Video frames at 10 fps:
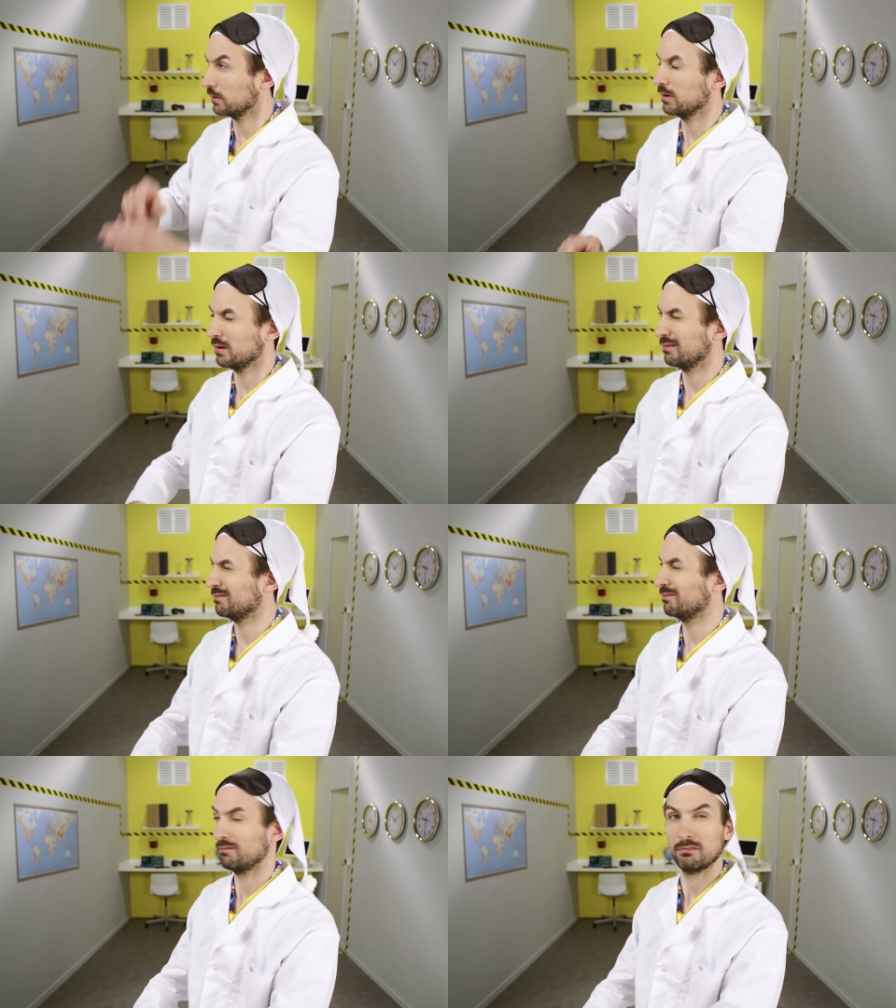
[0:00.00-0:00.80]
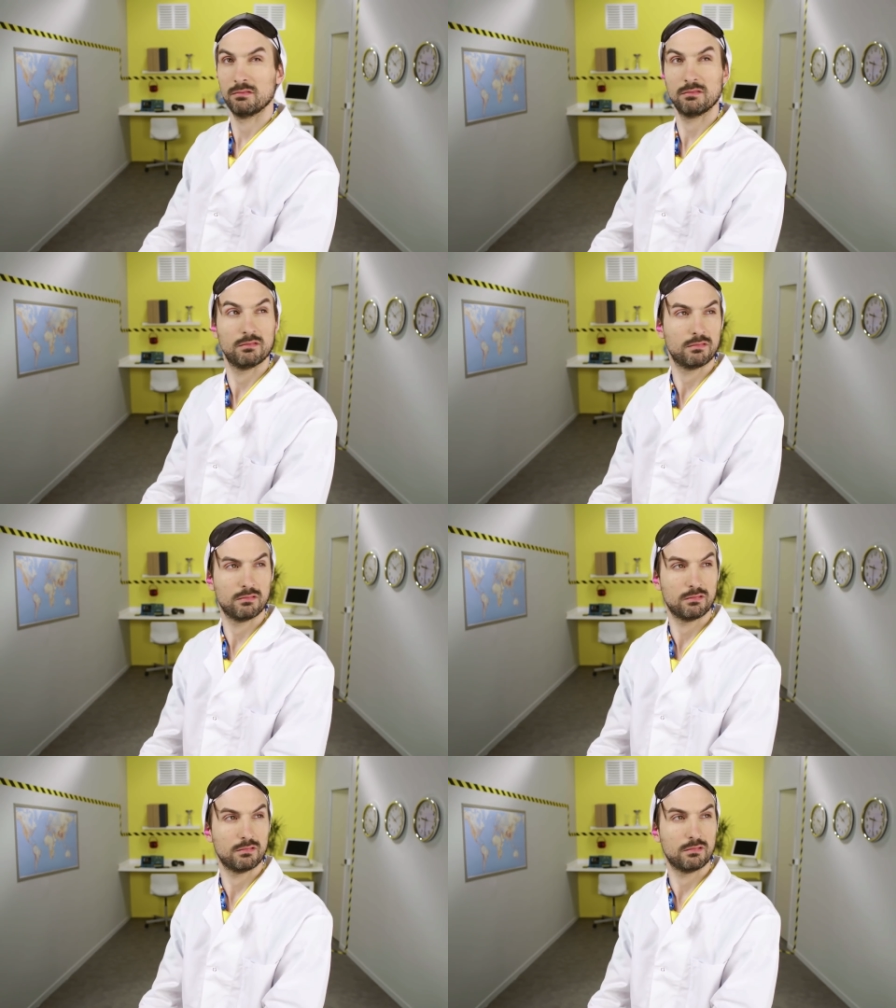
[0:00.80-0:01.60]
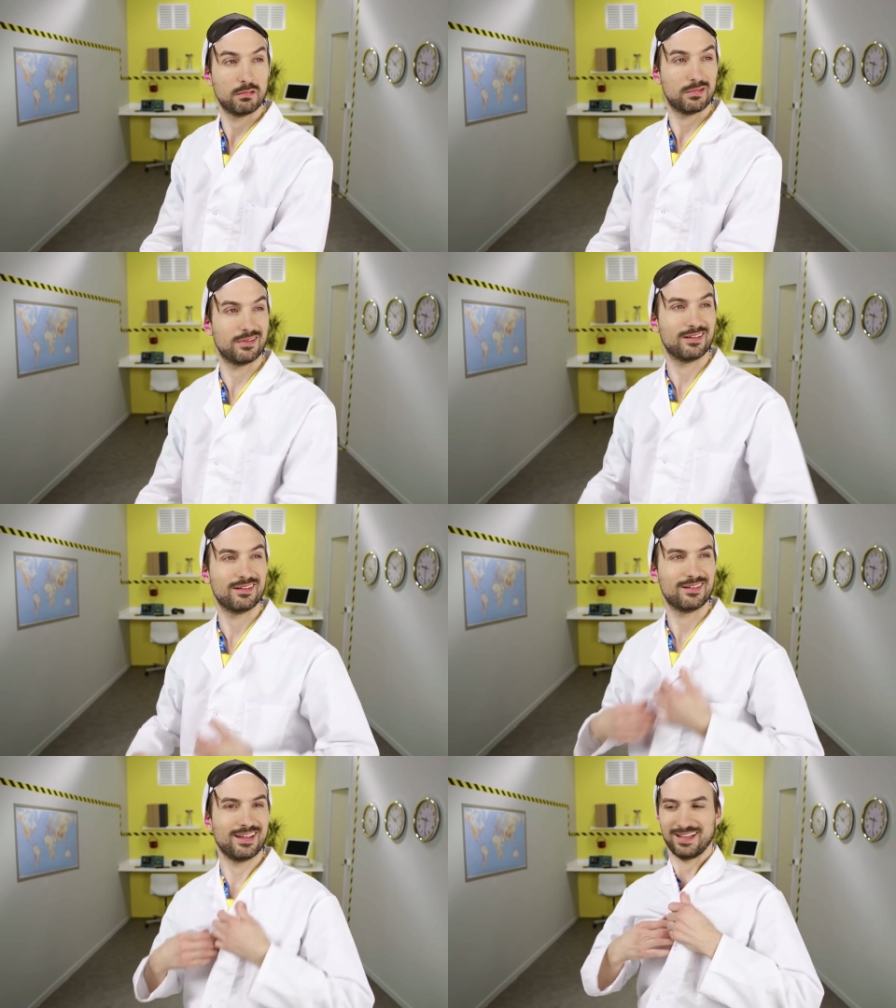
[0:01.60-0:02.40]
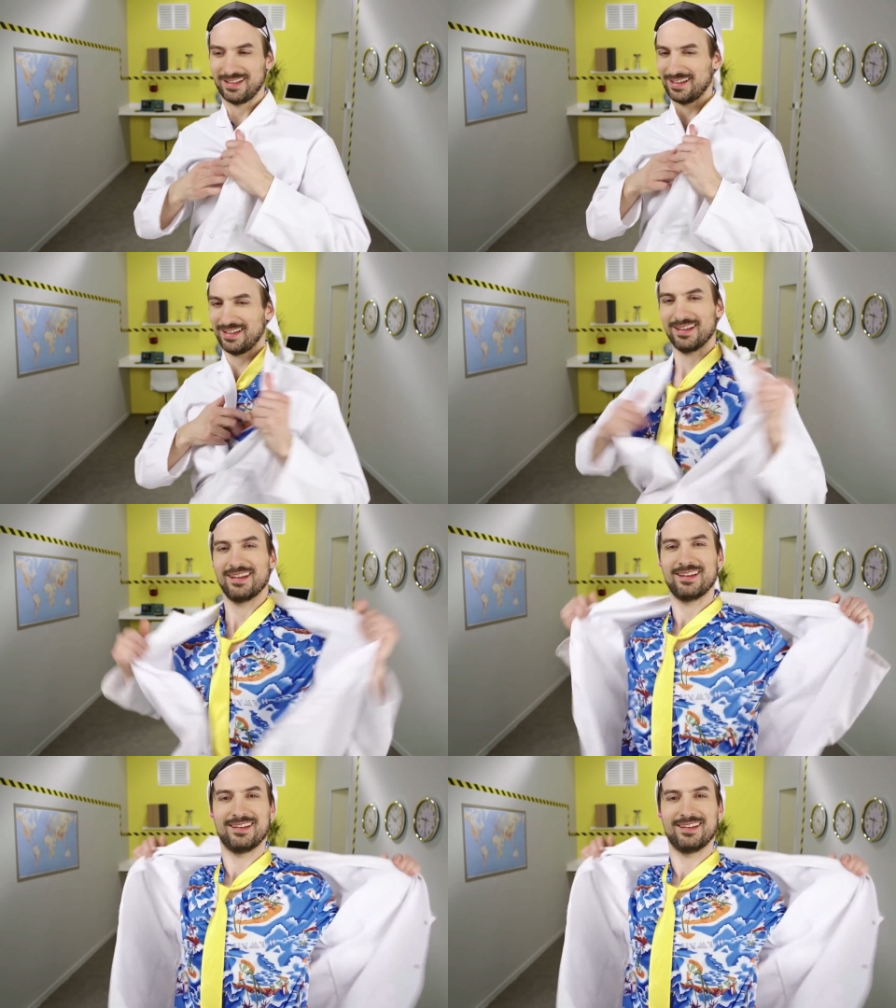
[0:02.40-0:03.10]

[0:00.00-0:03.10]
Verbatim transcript: Airport. The captain and crew hope you have a pleasant